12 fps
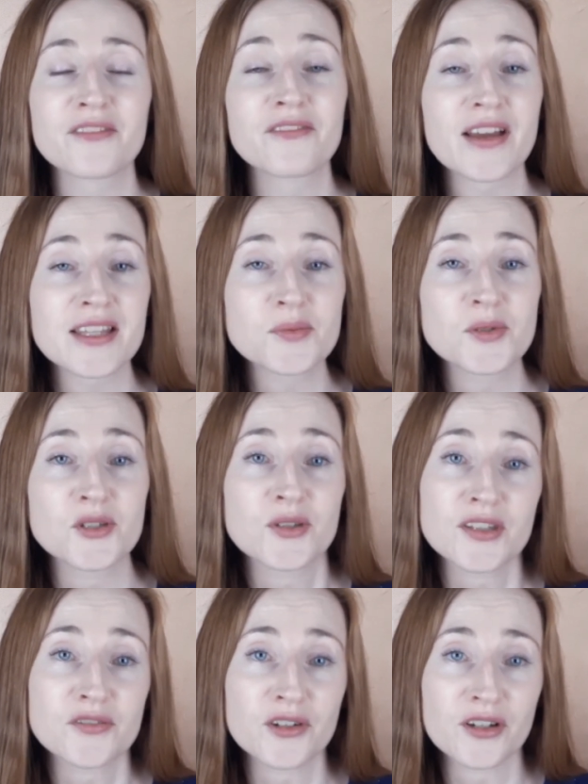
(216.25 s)
Vets will do
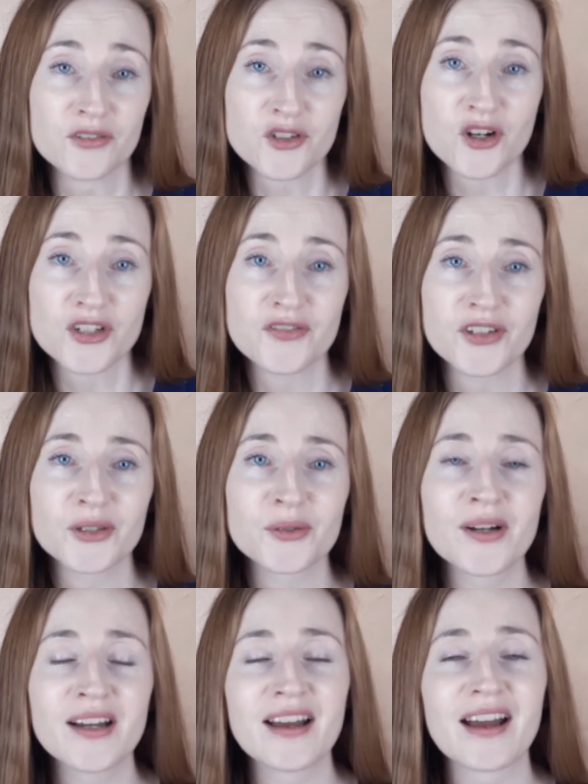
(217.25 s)
this free of charge for you,
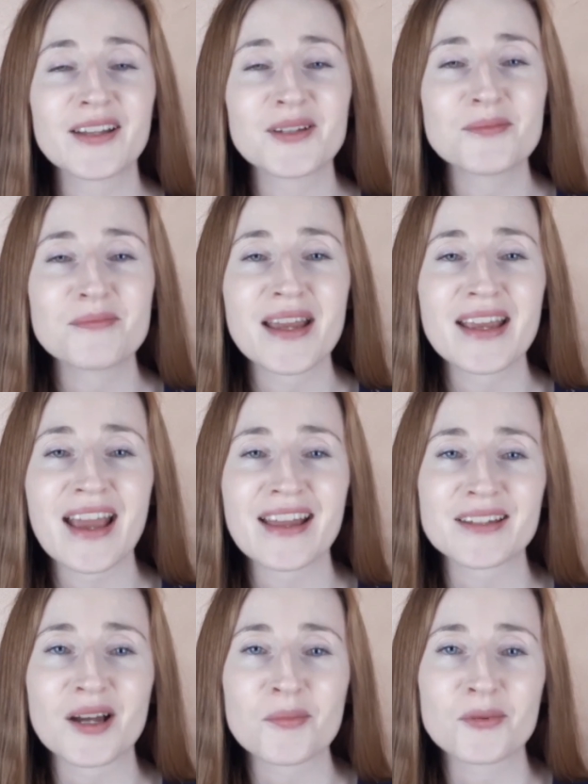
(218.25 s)
and you may end
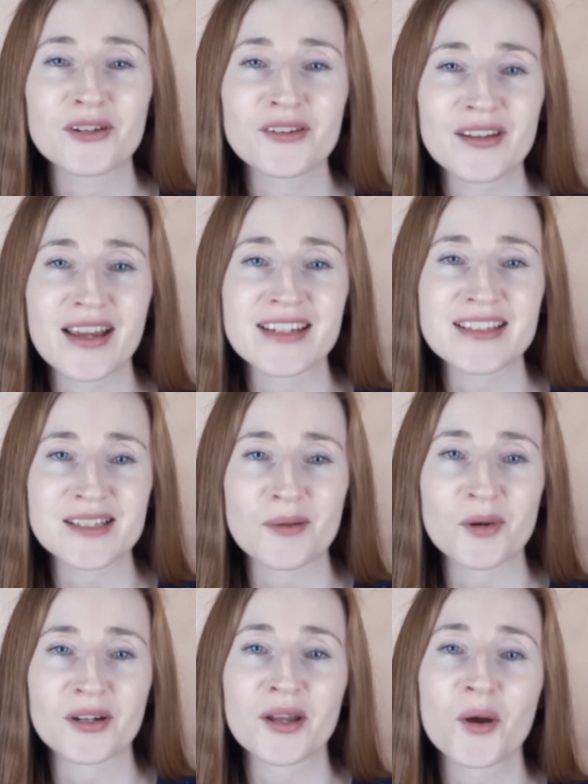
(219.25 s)
up reuniting
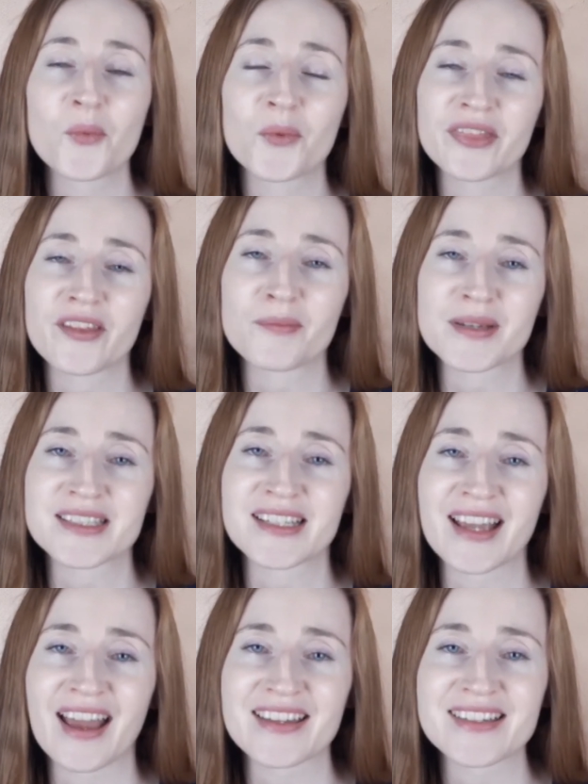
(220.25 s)
someone with their missing cat.